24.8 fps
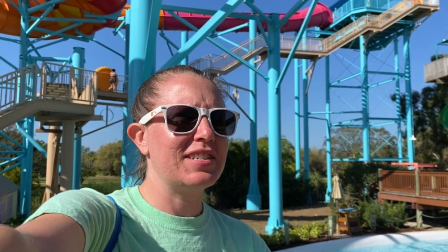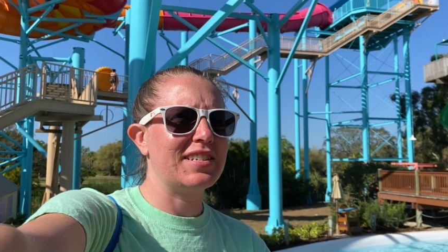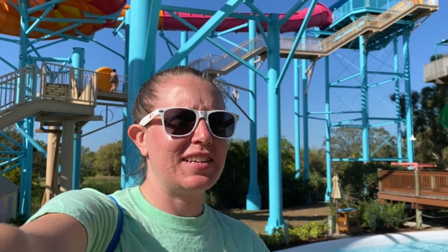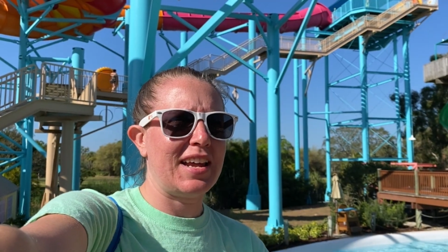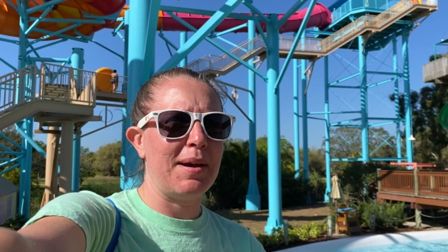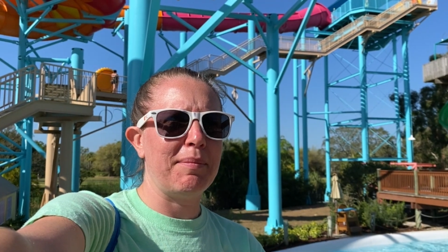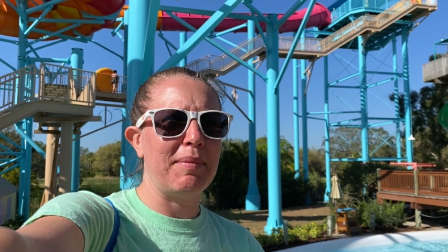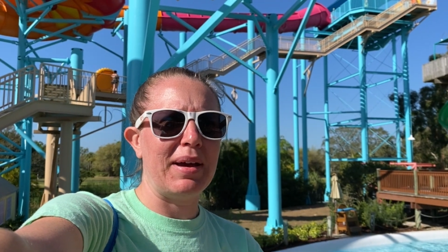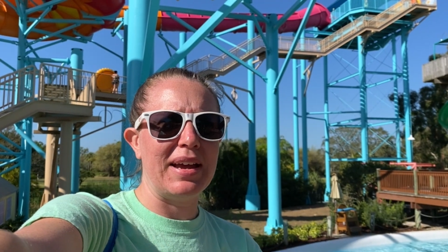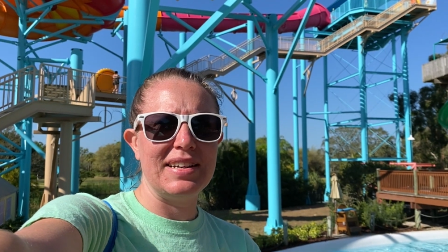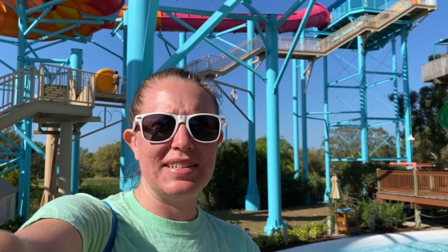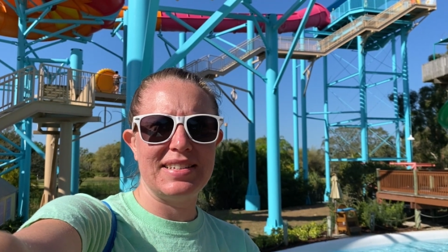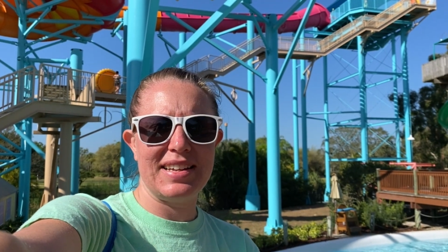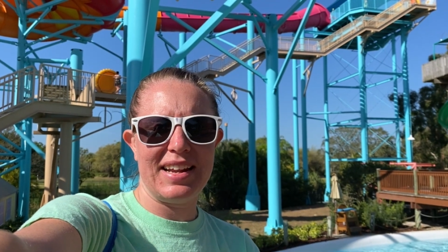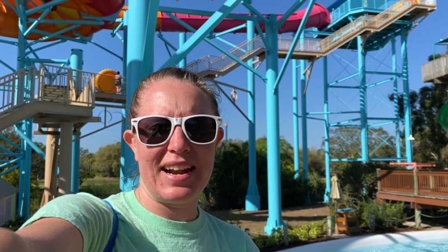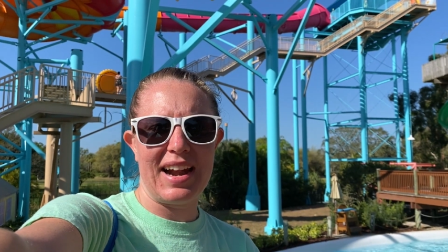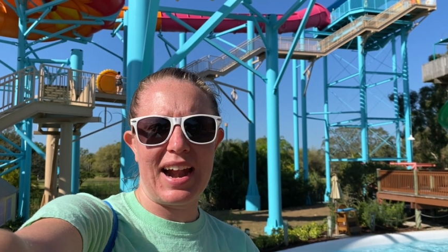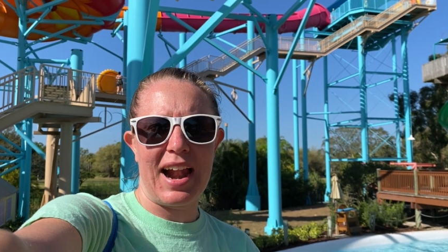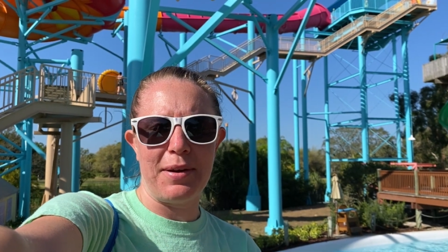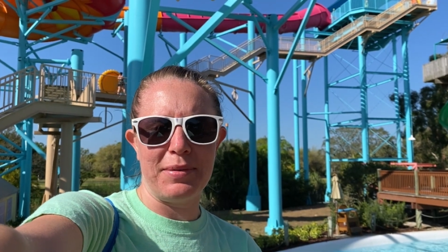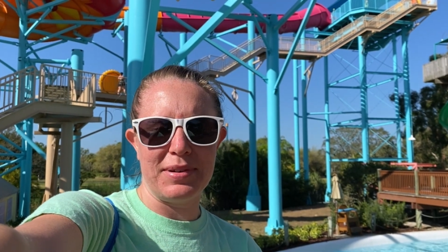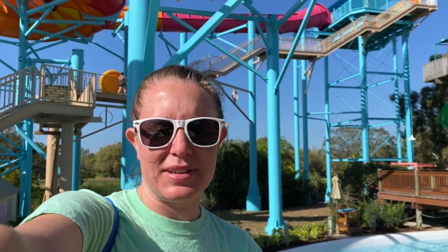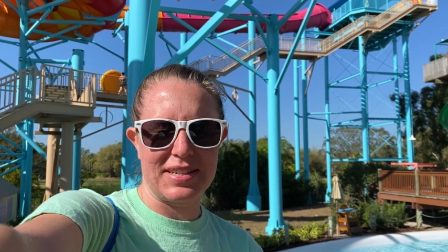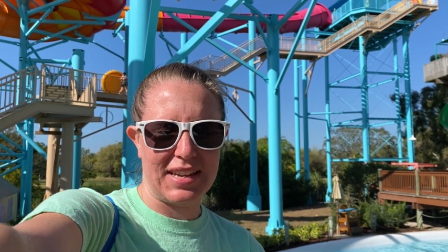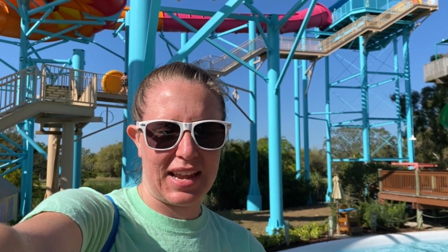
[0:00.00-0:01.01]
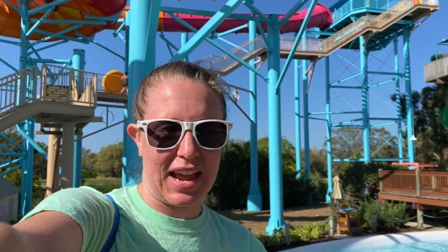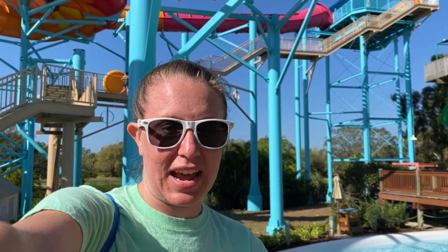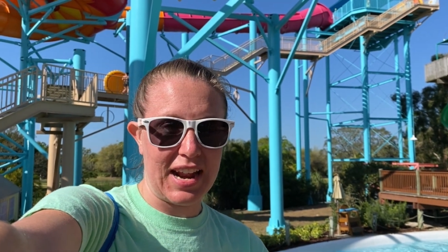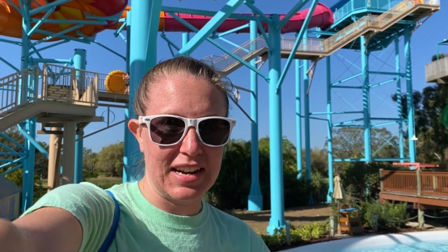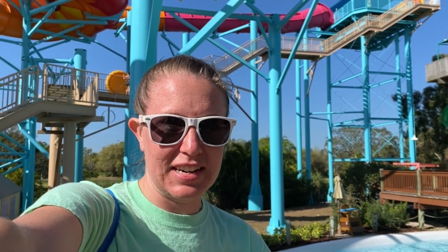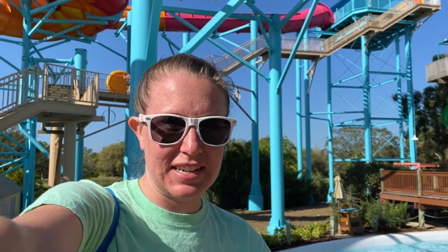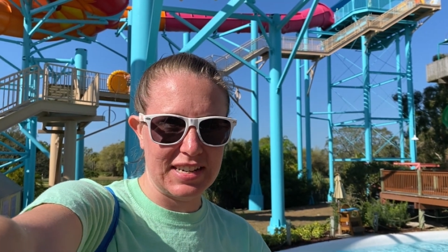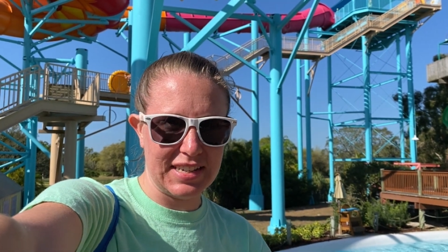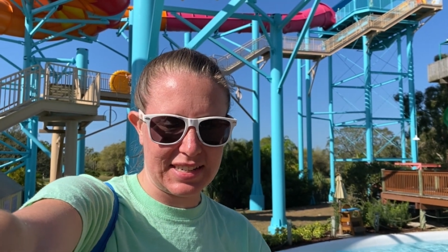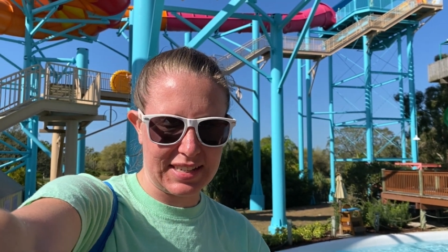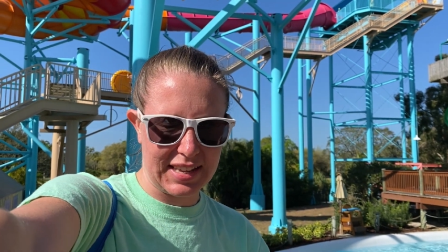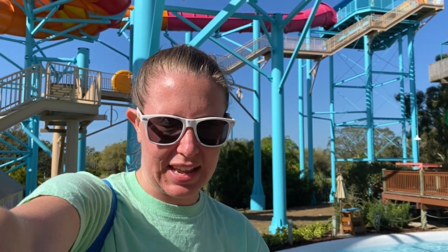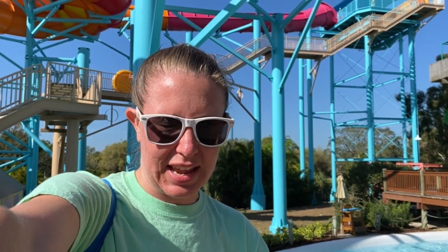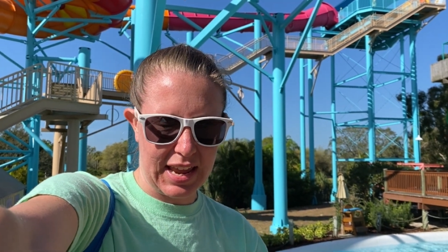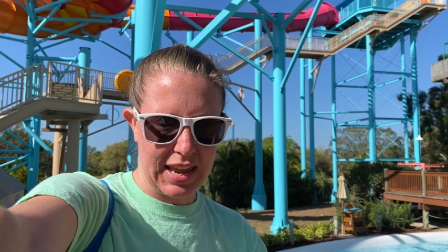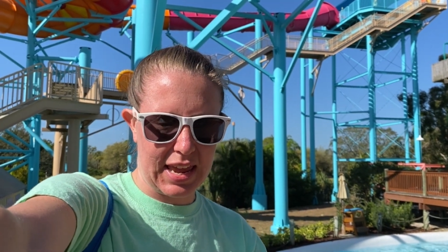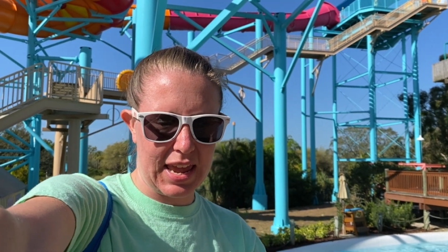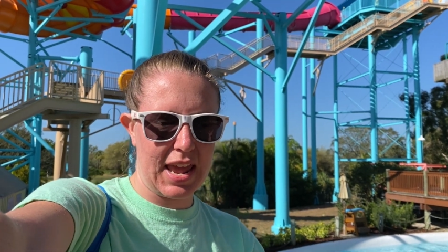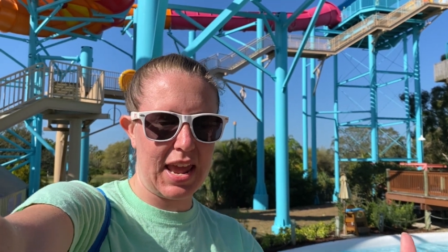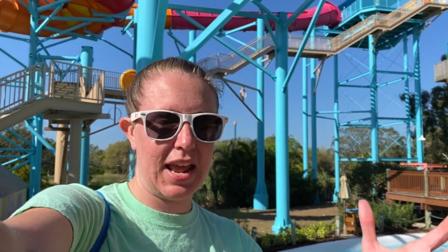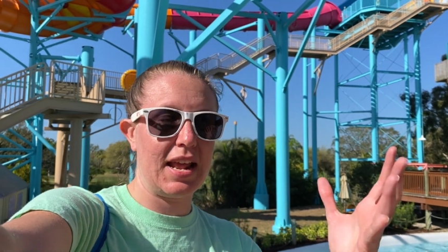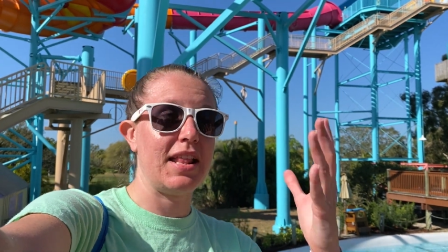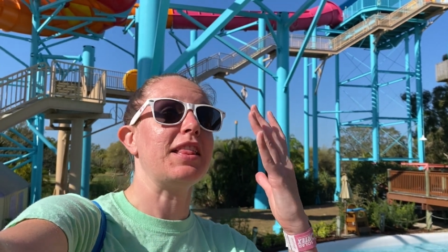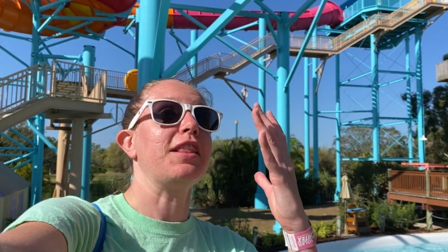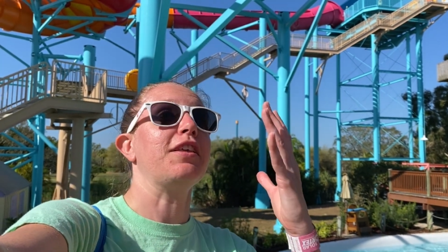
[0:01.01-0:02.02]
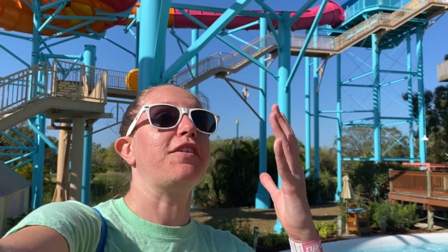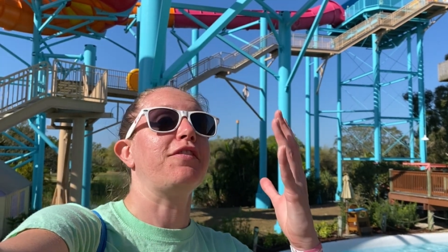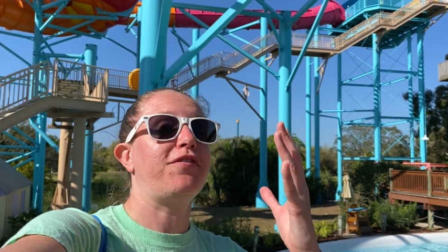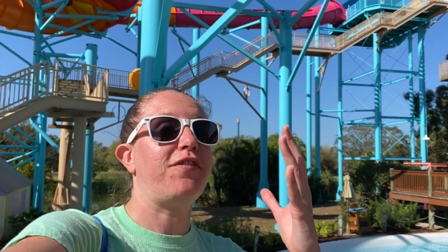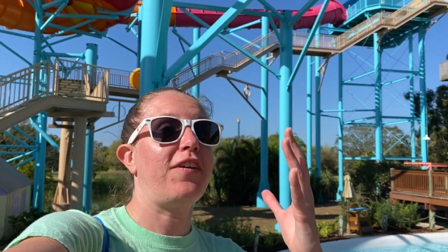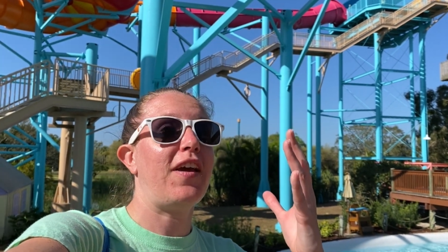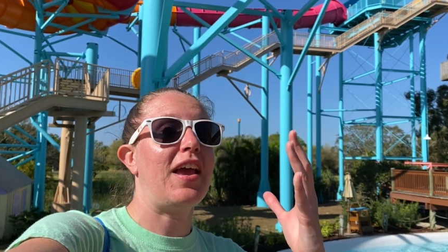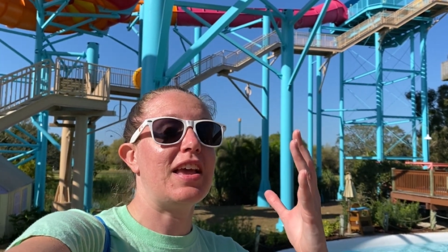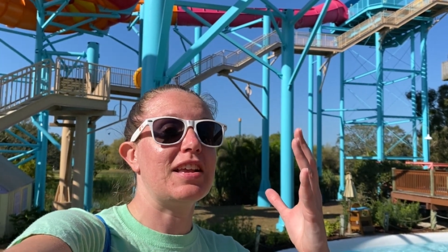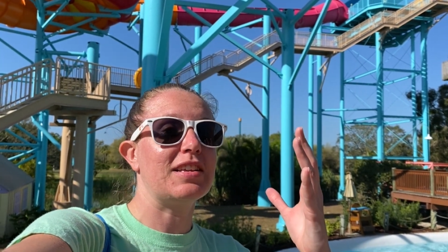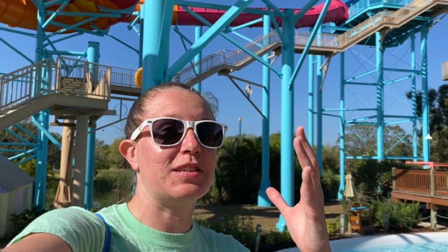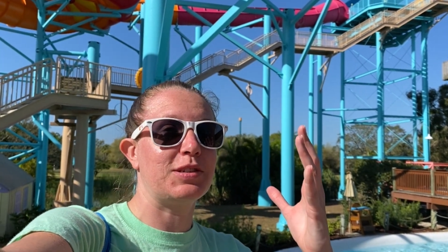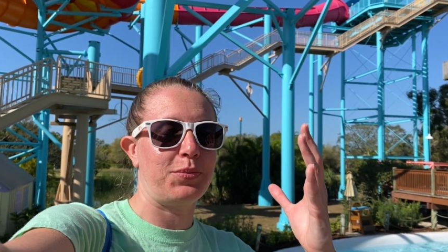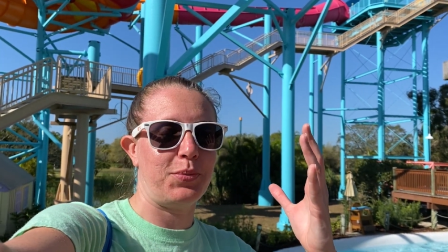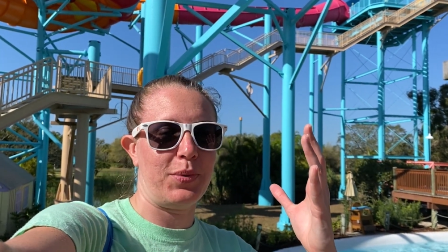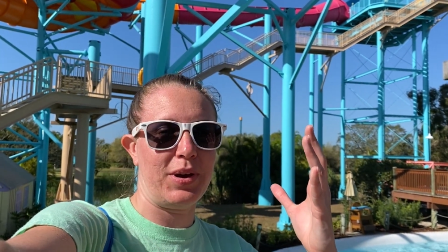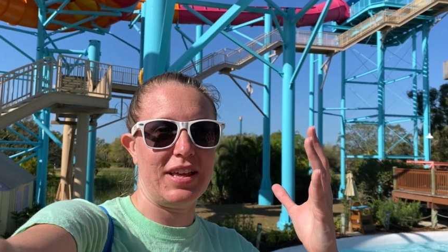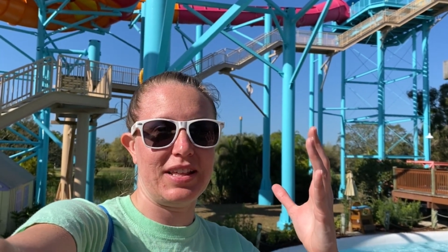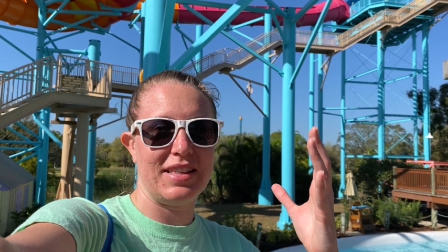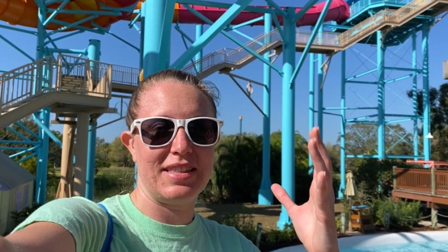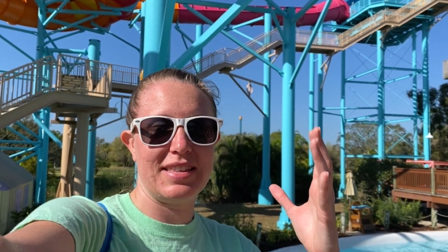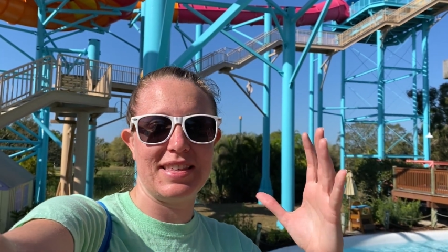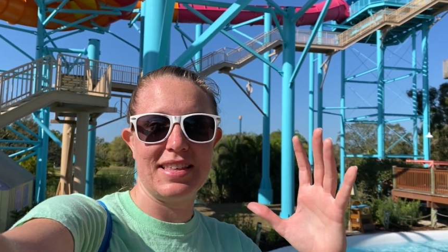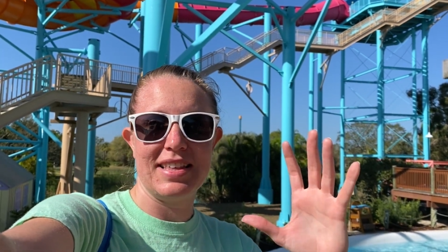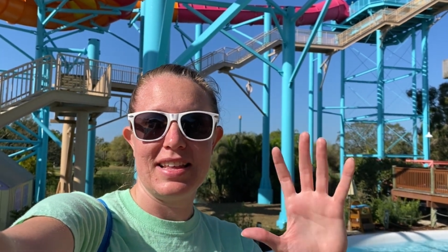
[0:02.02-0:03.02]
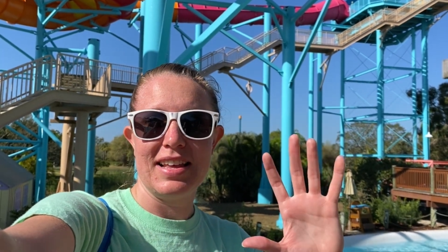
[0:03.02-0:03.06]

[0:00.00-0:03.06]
time I did it, I was kind of just like hit in the face with